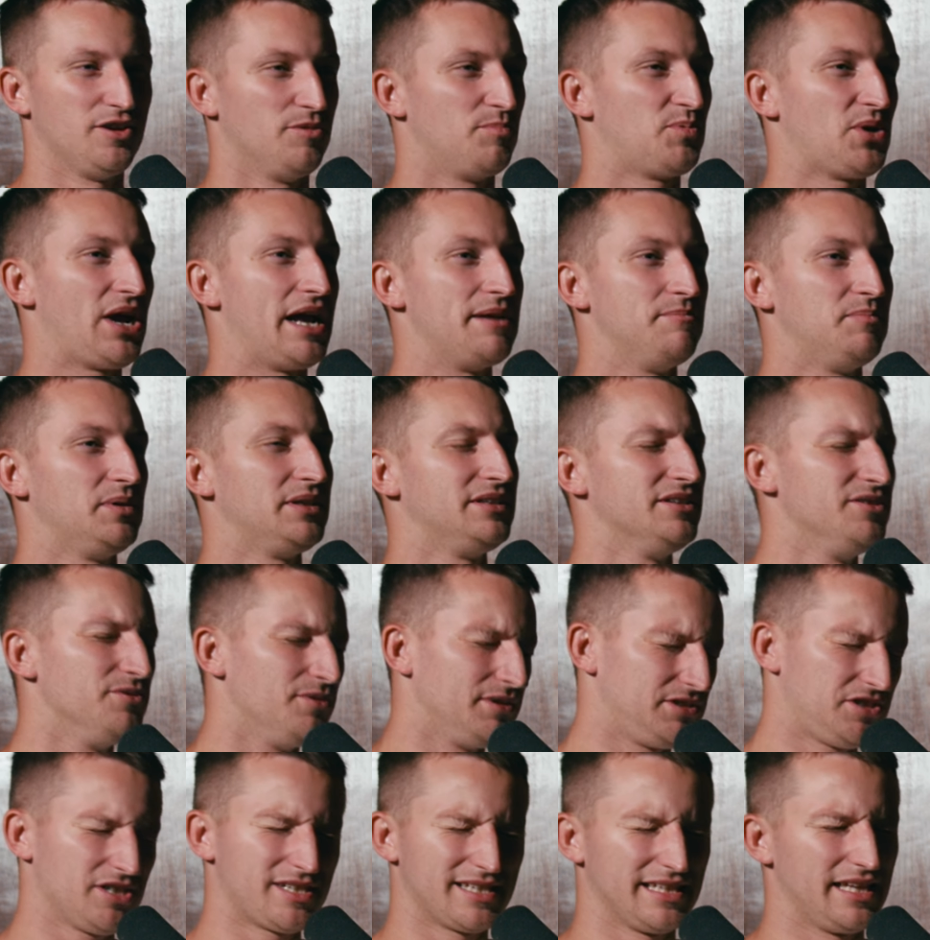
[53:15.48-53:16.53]
bright, but you know what?
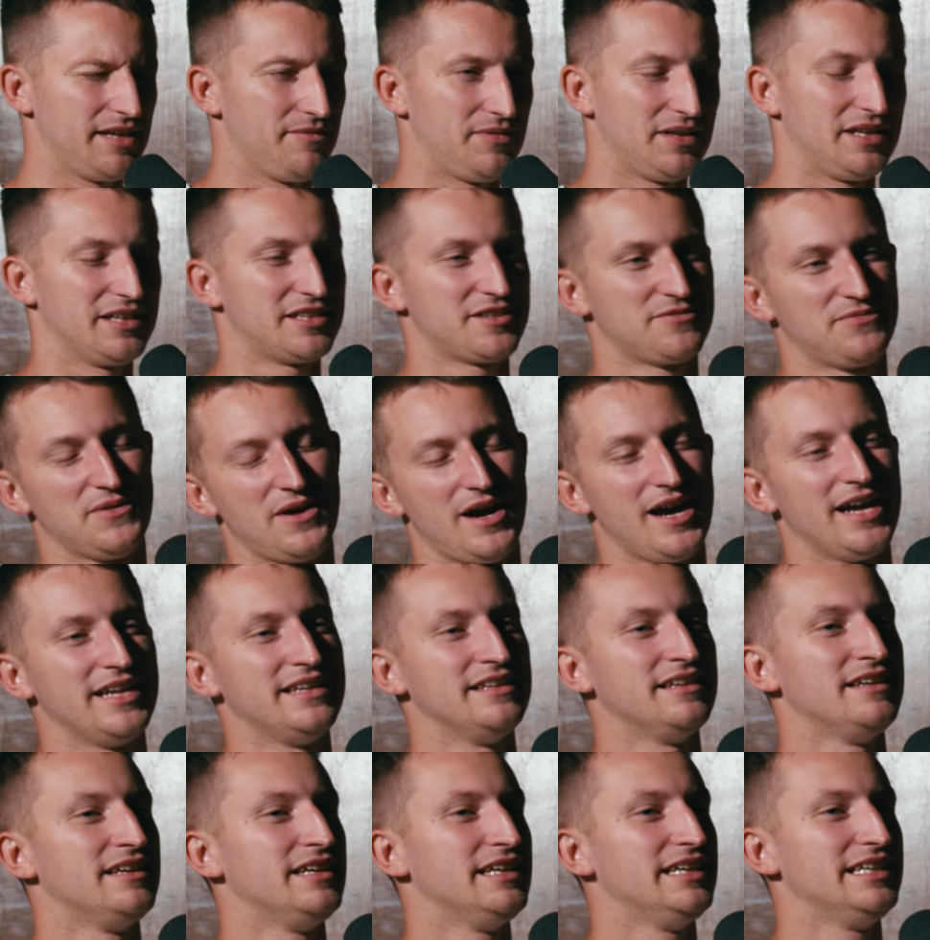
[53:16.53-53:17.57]
Just leave it. It's fine.
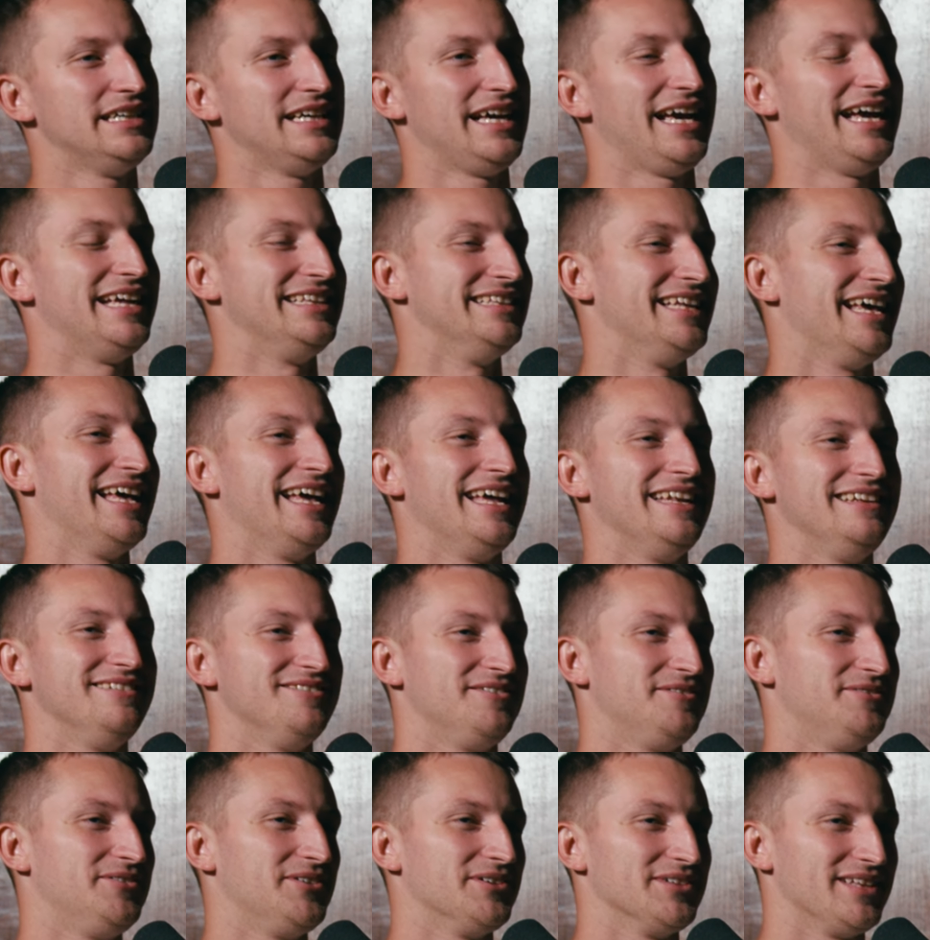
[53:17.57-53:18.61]
And then
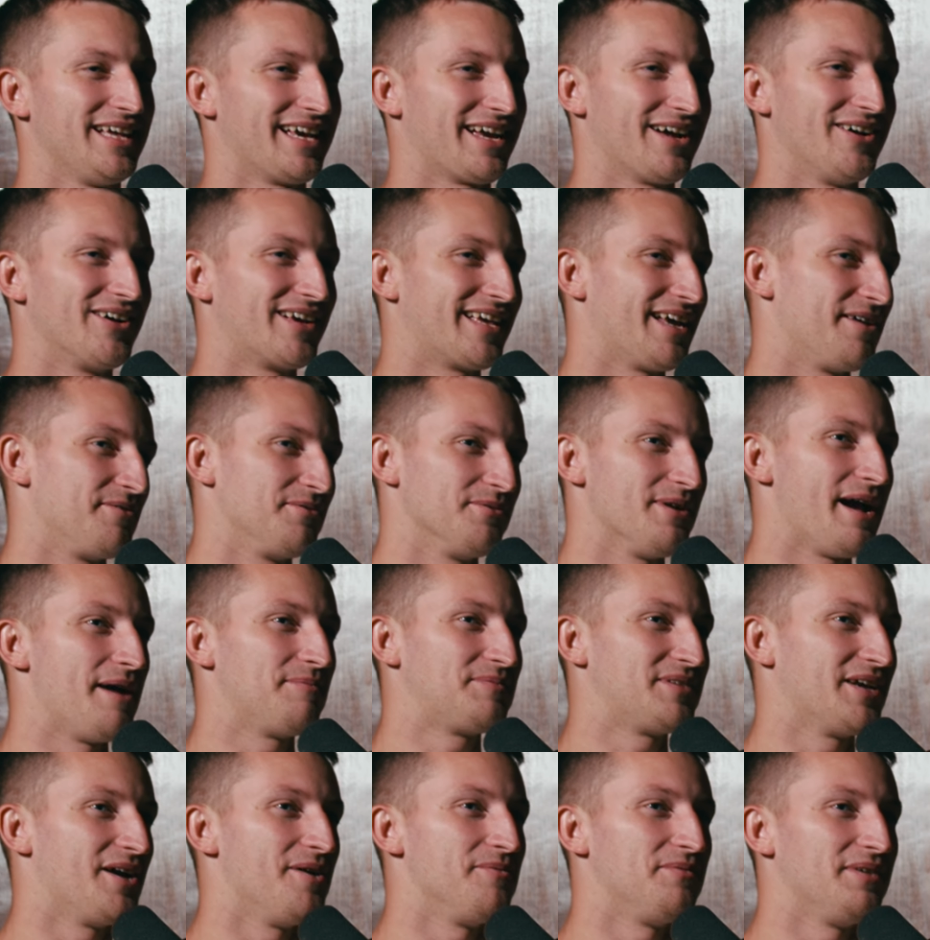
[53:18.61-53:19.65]
we're like, okay, we wrapped
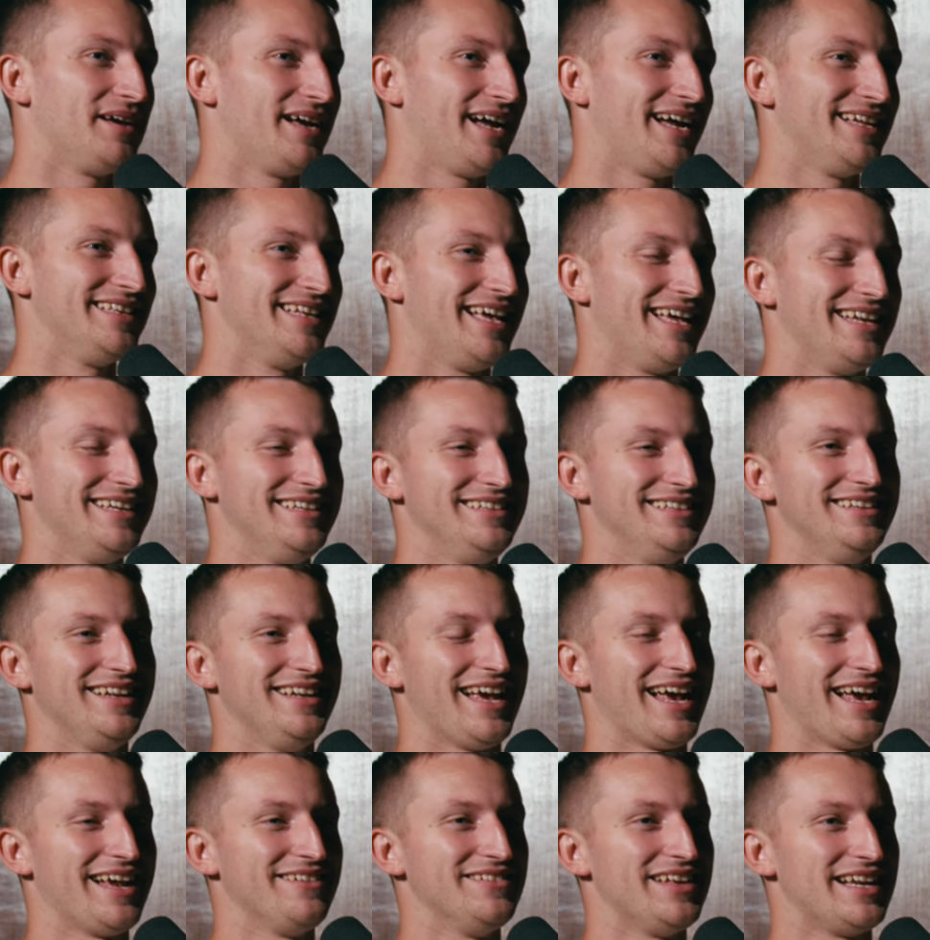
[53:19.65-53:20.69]
up. And then
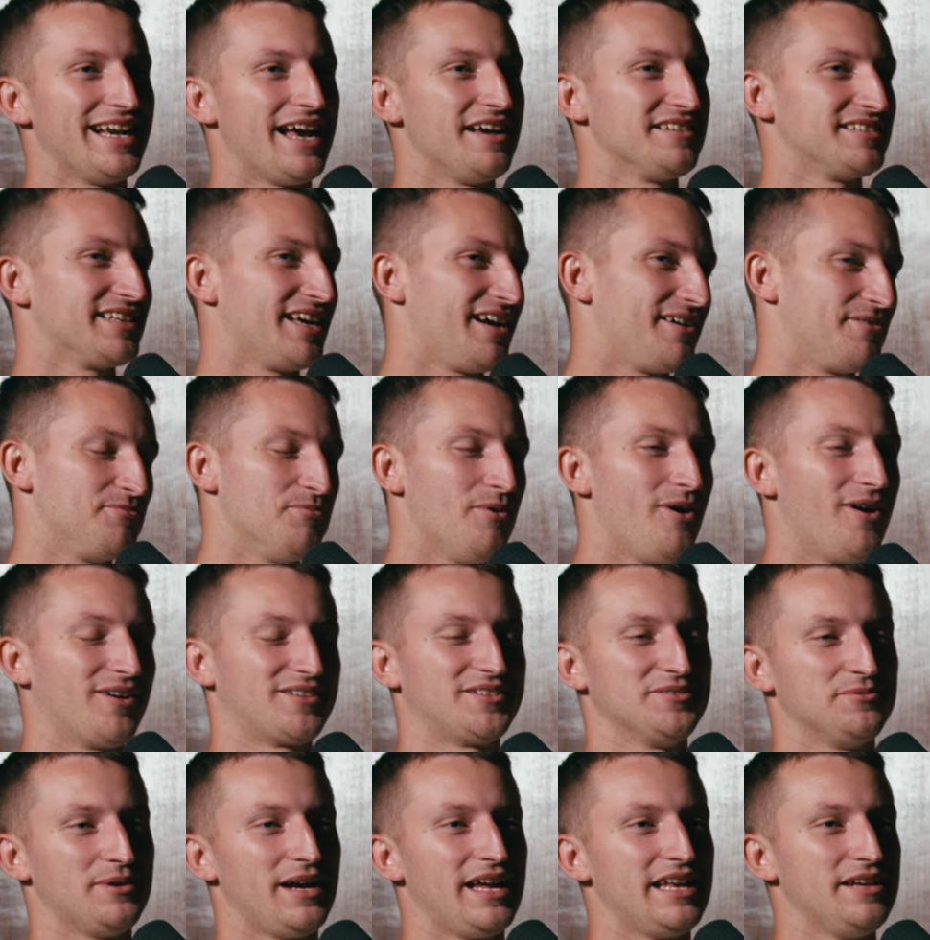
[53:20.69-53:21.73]
as I walked
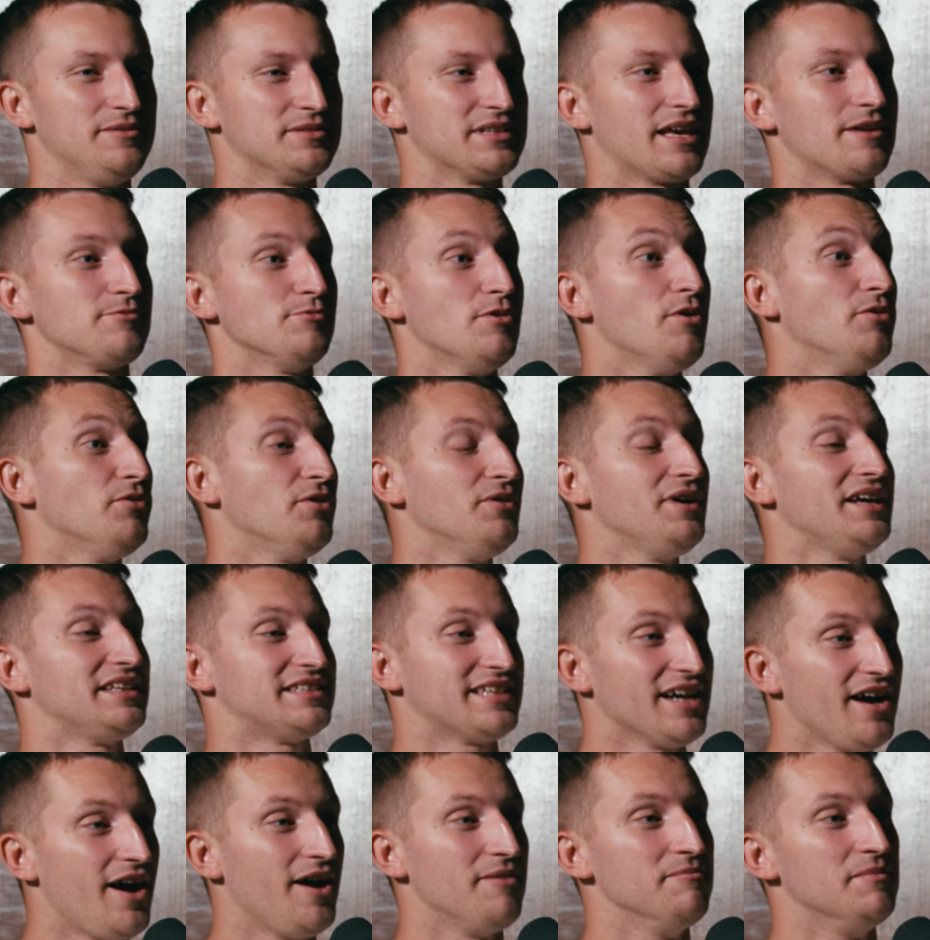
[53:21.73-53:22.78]
away, he was like, wait,
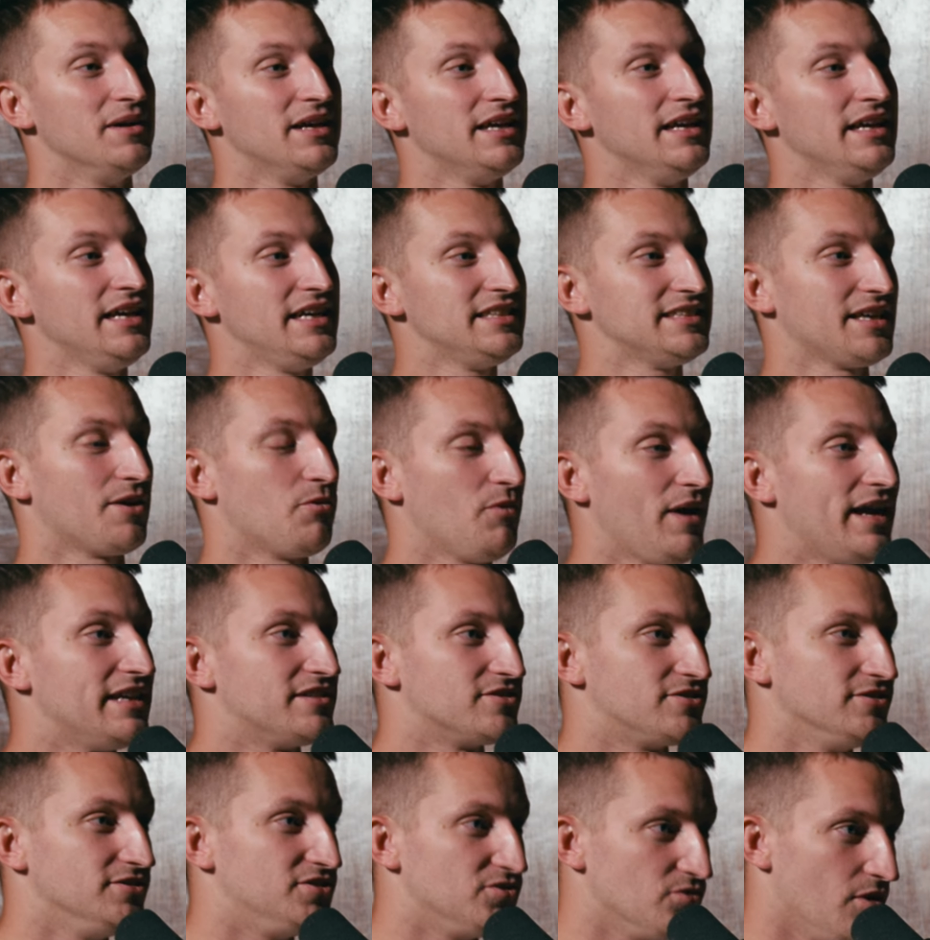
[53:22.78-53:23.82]
Tom. He's like, wait, so
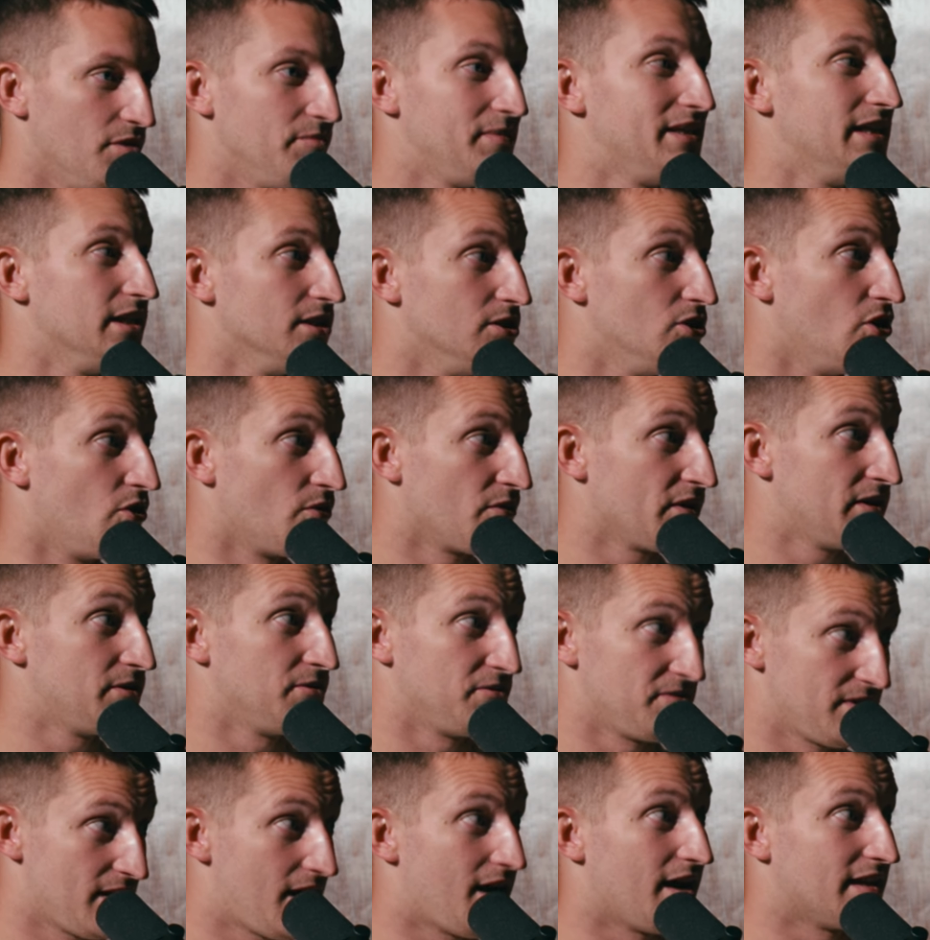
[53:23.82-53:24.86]
do you want me to lower it or
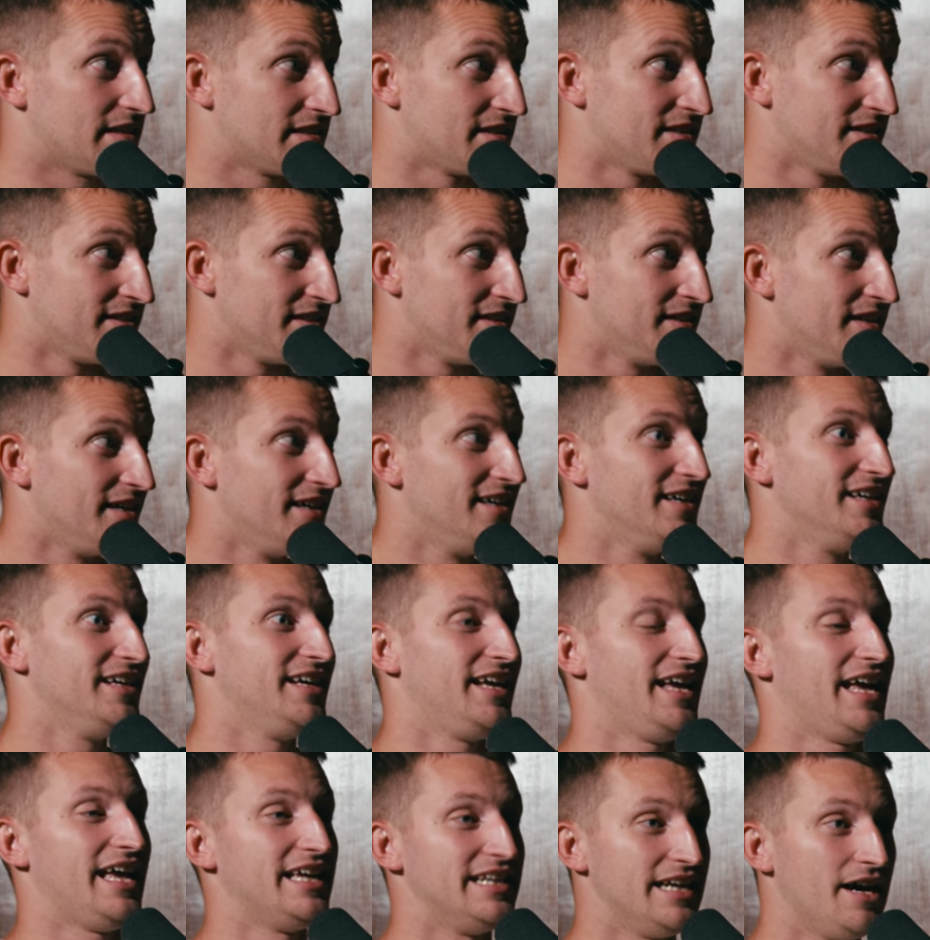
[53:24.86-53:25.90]
not? Yeah.
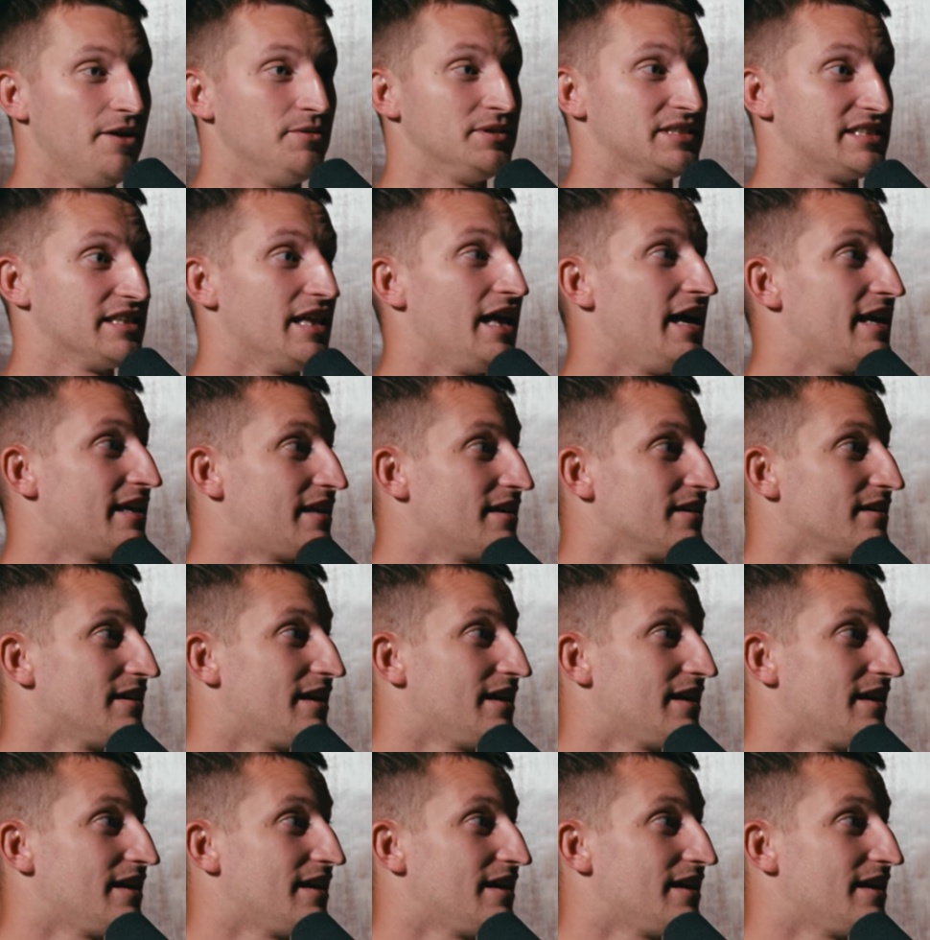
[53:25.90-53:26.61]
And I was like,